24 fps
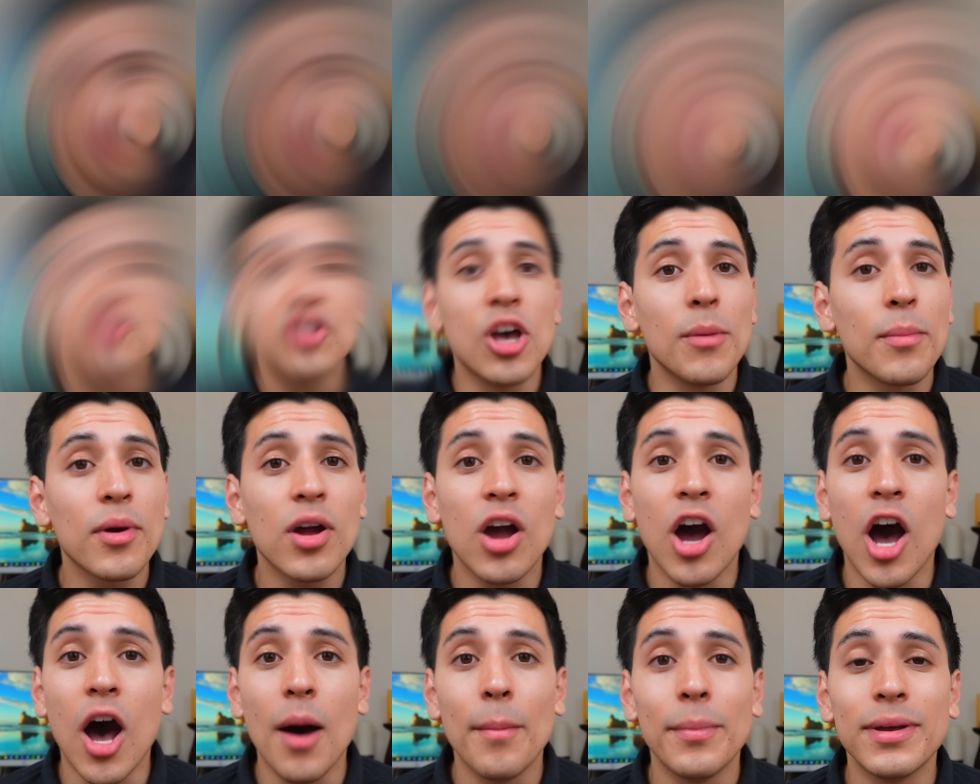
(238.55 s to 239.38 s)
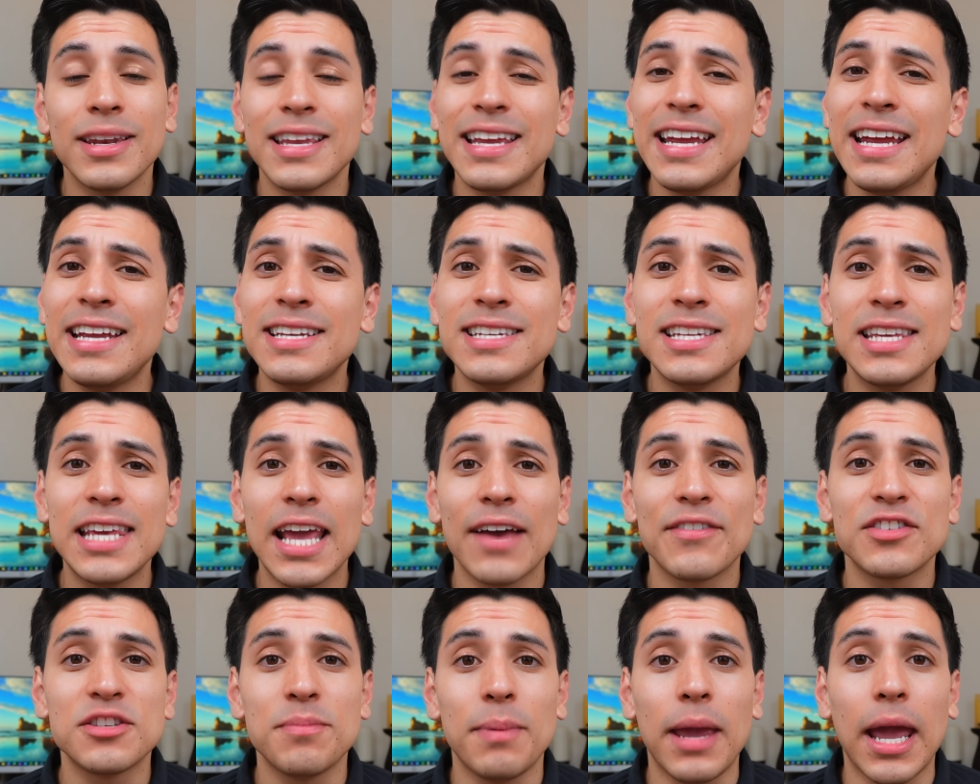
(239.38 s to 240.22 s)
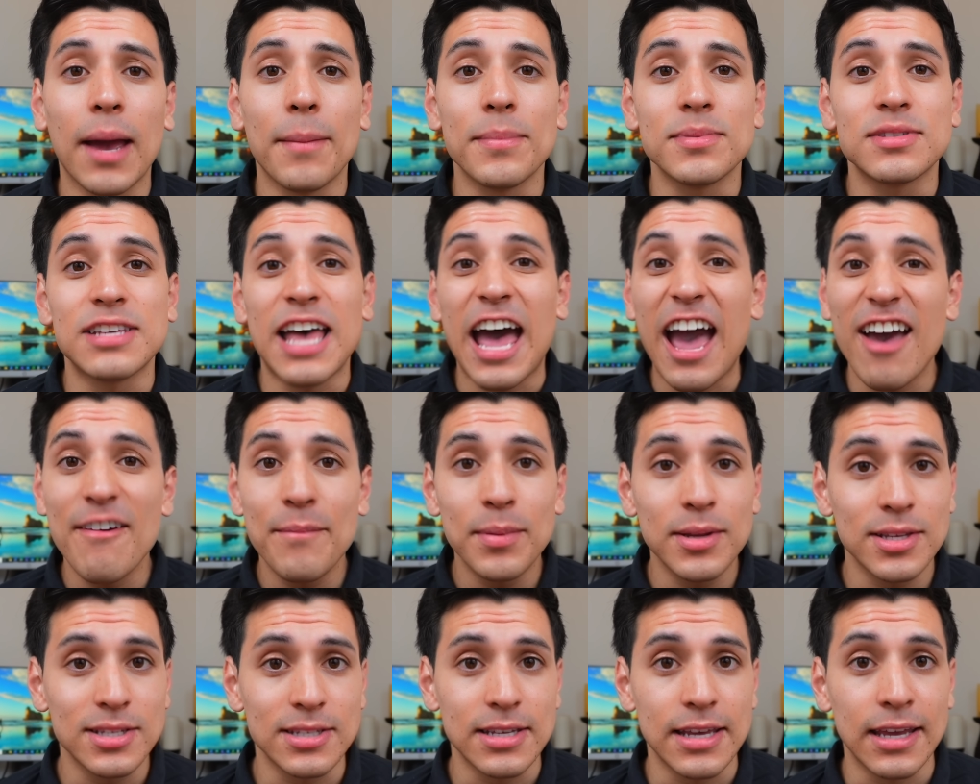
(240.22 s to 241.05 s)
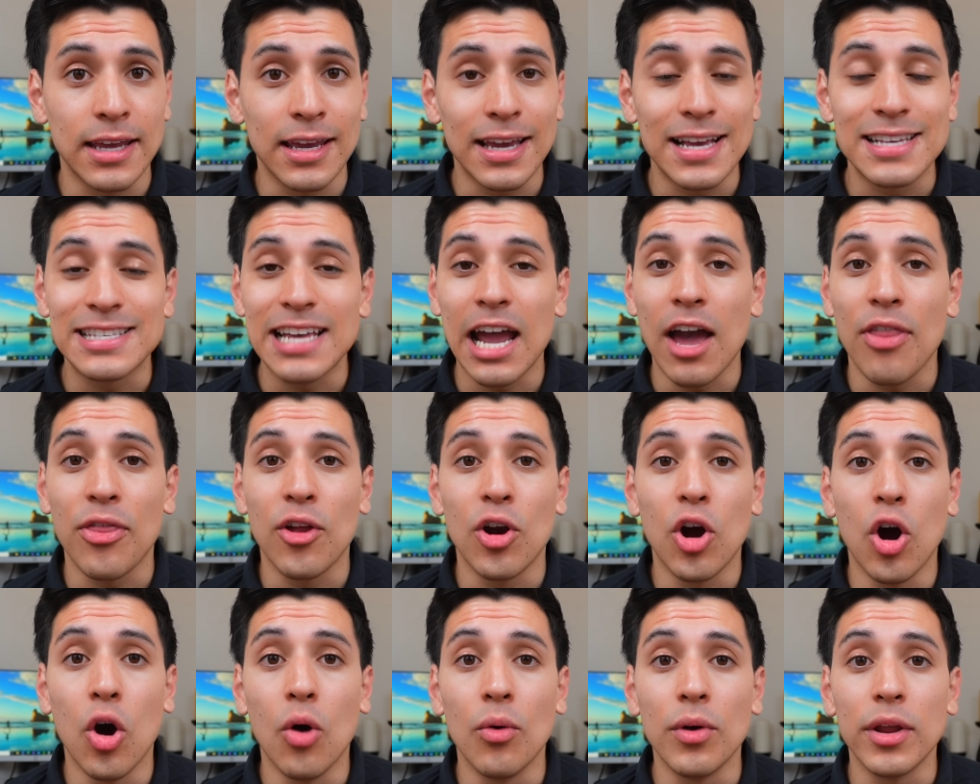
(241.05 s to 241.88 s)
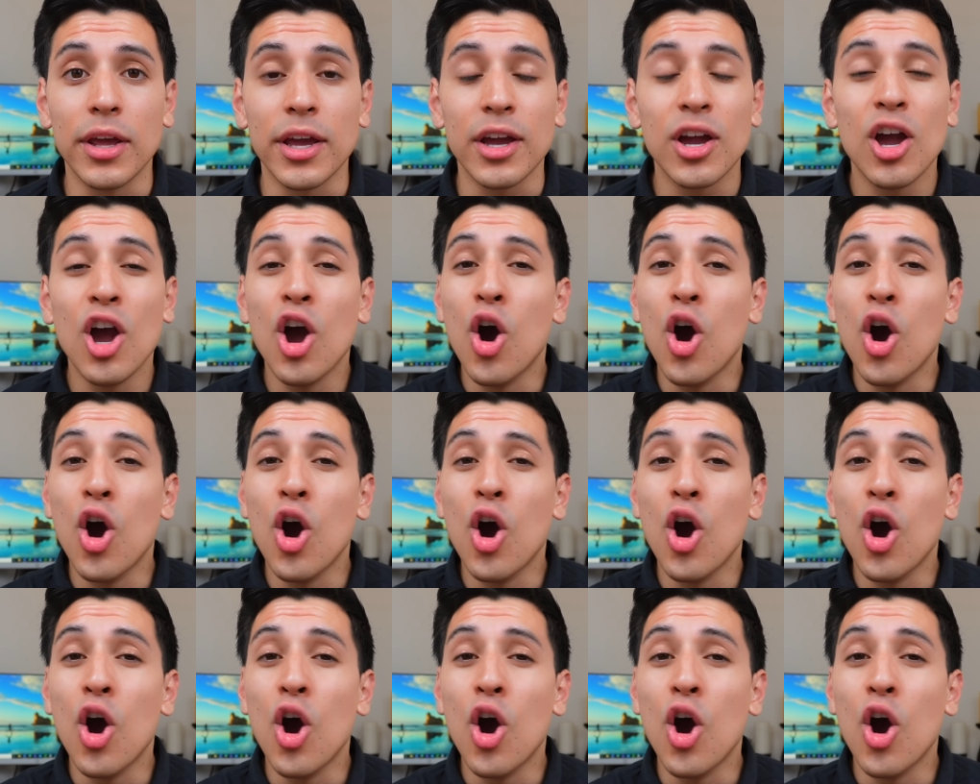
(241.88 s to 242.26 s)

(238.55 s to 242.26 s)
Some common ETF spams I've been seeing is either owning